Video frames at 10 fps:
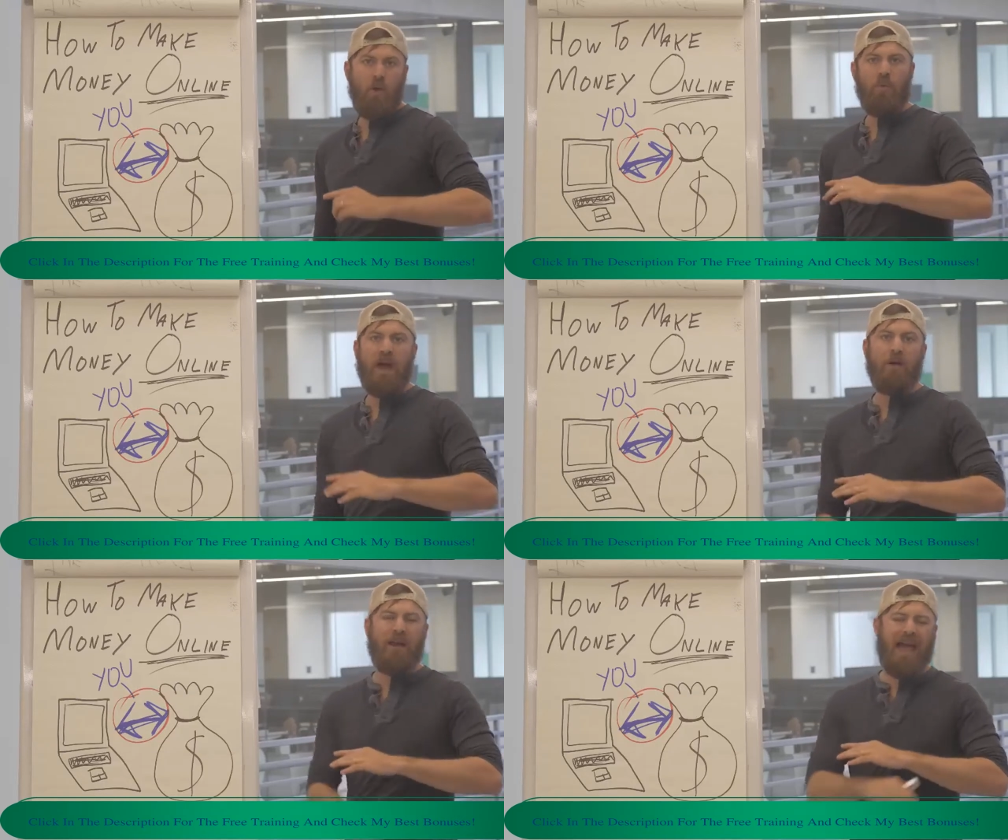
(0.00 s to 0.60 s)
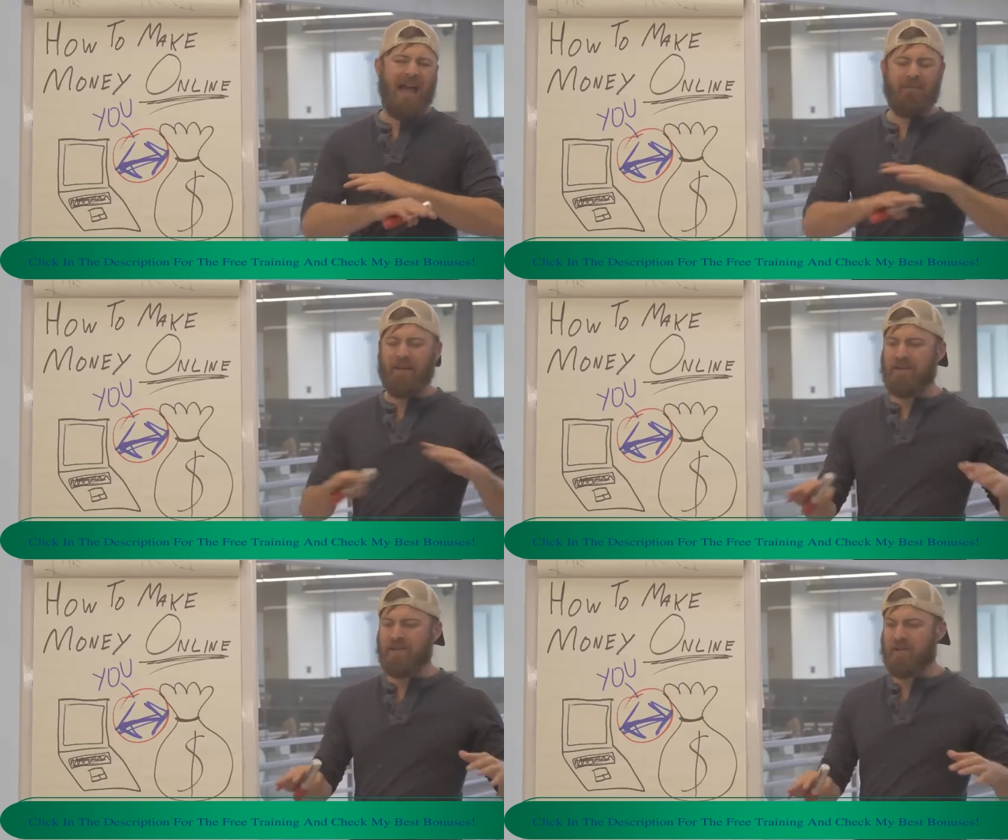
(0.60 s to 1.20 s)
without
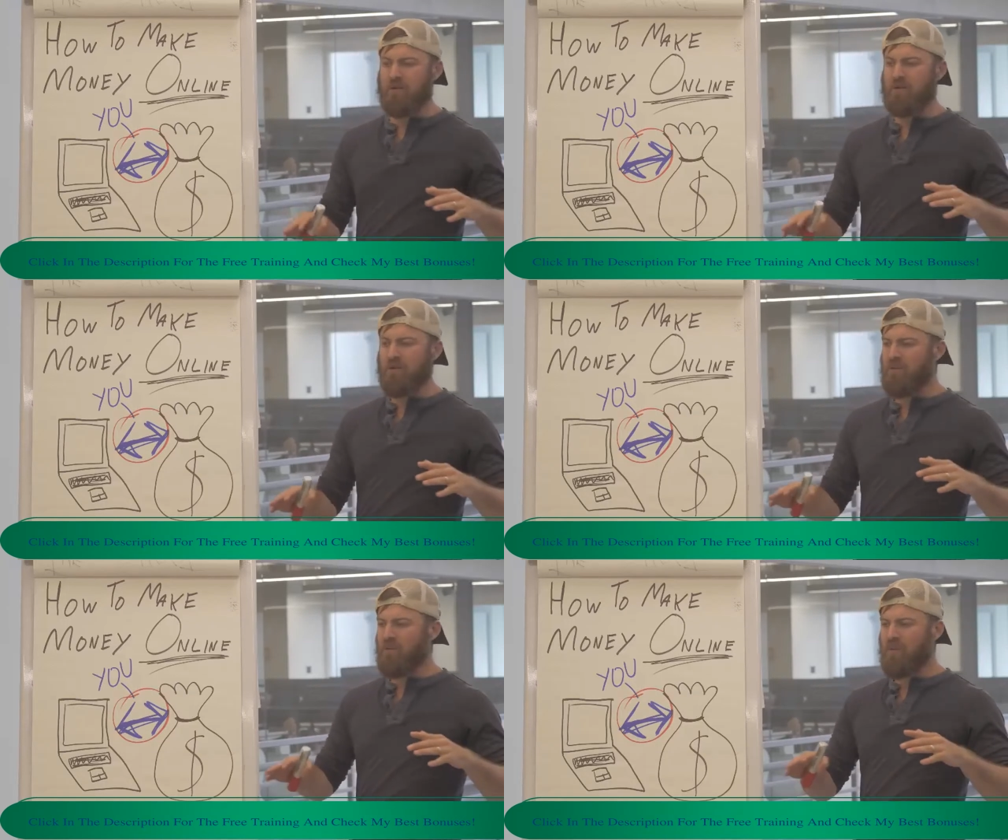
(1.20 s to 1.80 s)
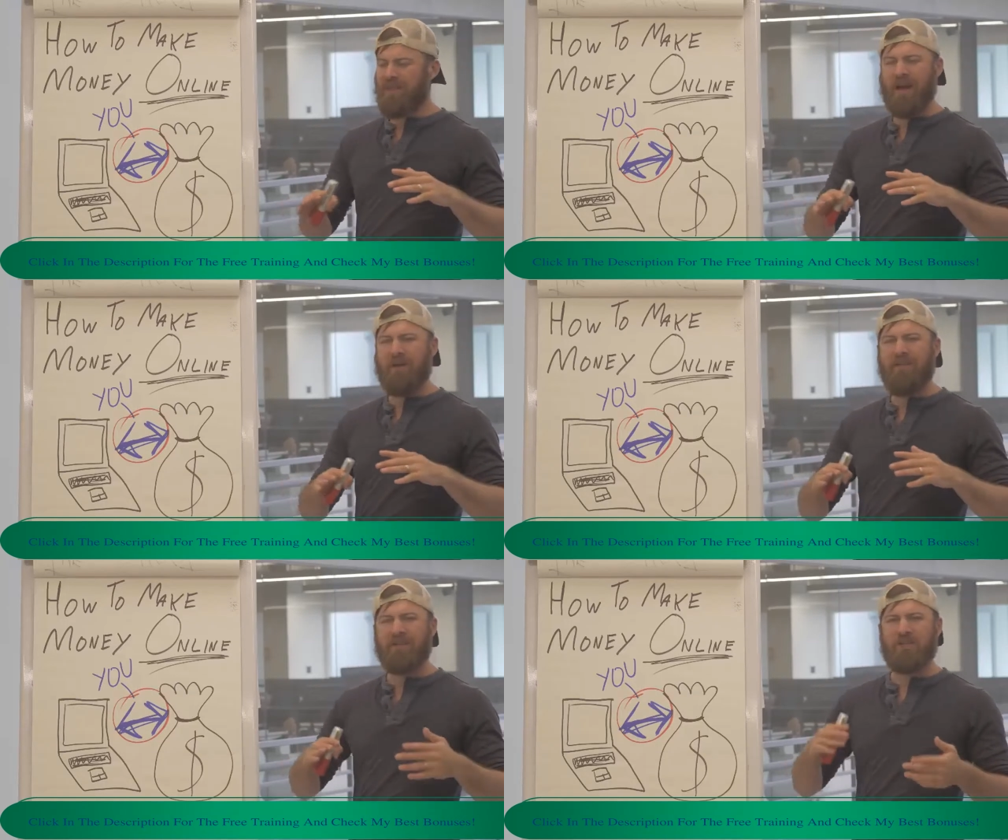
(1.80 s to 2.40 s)
having to
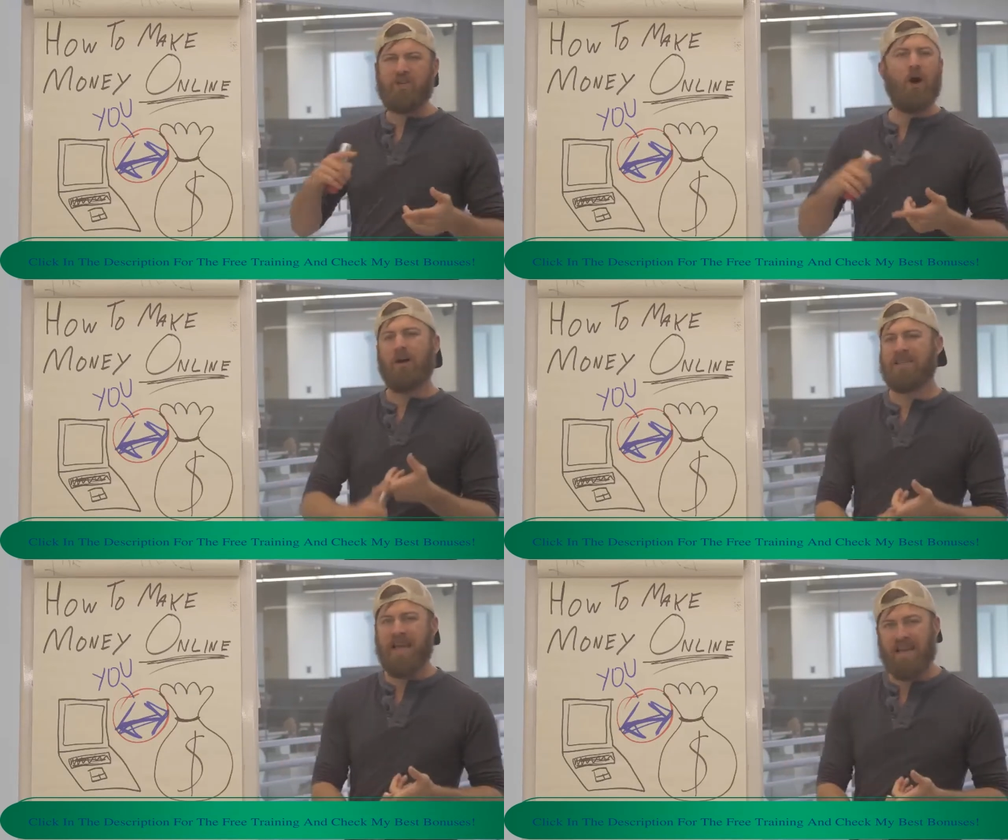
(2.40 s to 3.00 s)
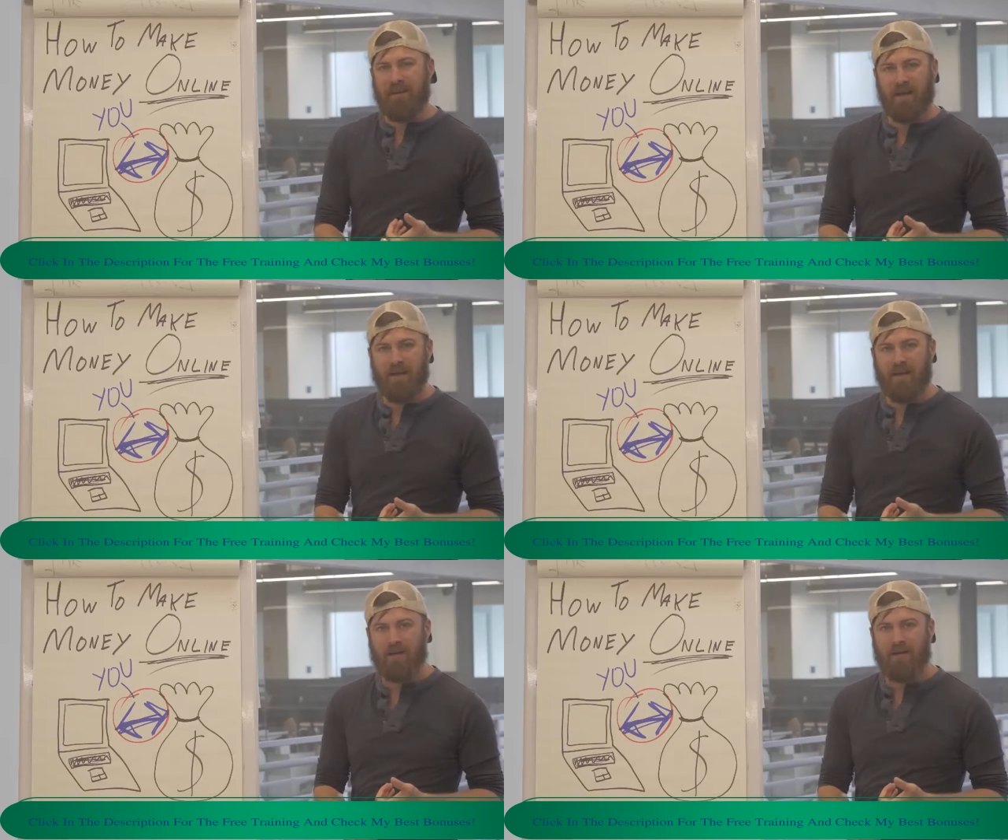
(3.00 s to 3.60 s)
without having to talk to
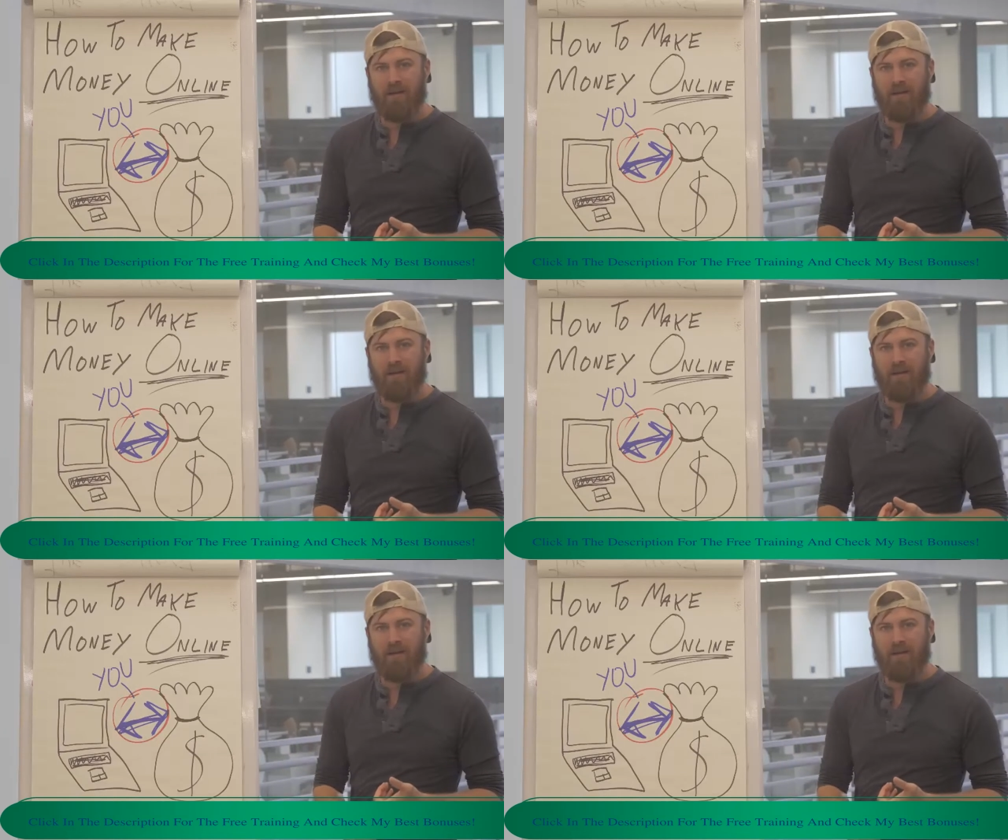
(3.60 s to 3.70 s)
anybody